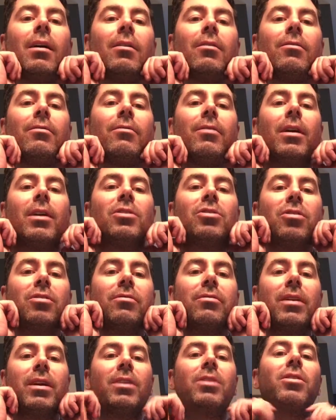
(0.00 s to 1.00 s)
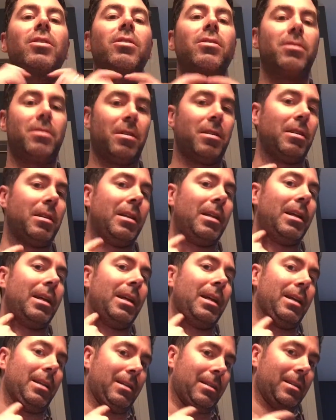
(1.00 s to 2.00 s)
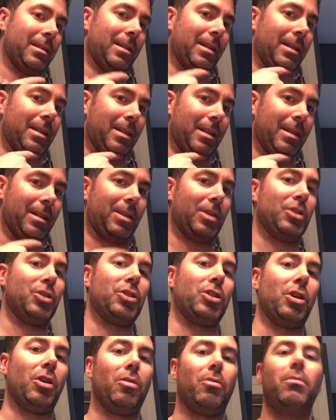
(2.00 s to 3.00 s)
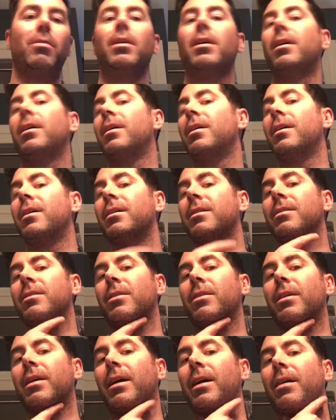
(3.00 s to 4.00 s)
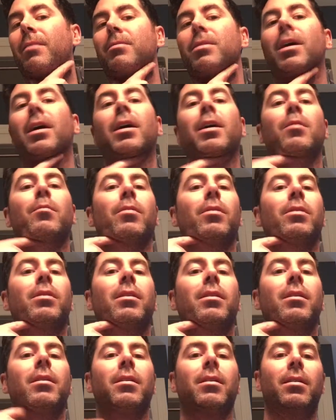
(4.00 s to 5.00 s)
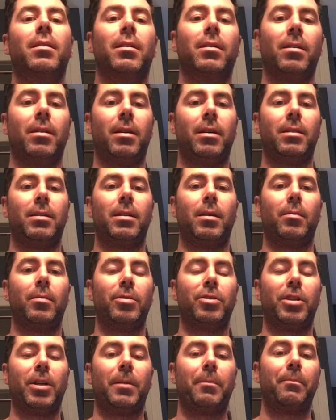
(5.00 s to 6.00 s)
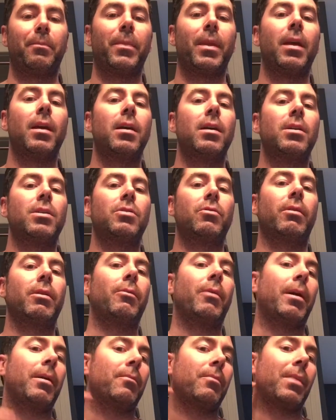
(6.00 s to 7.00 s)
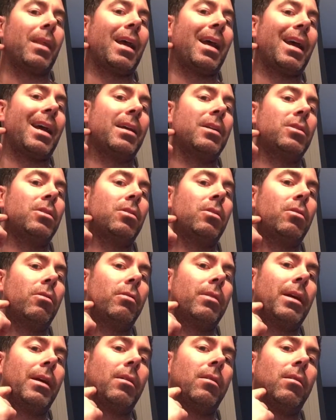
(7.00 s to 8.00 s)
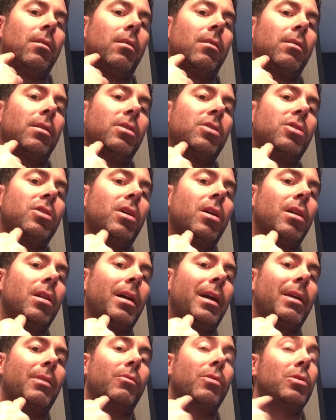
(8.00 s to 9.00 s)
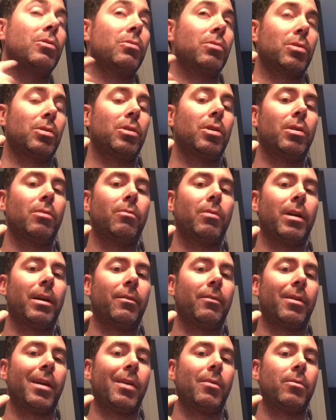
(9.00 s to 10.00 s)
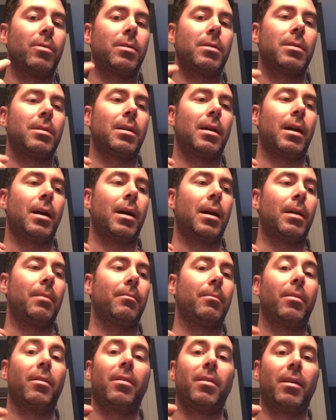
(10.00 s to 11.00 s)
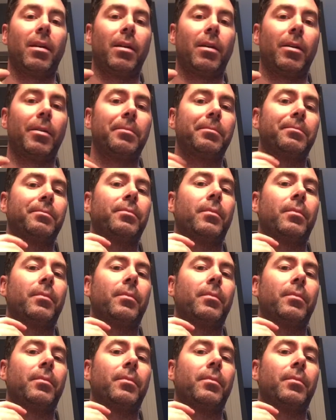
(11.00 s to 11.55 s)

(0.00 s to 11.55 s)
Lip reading: facial features that show. So yeah, I'm talking about the double chin. So anyway, as you go down along the jawline, which was good whenever I was thinner,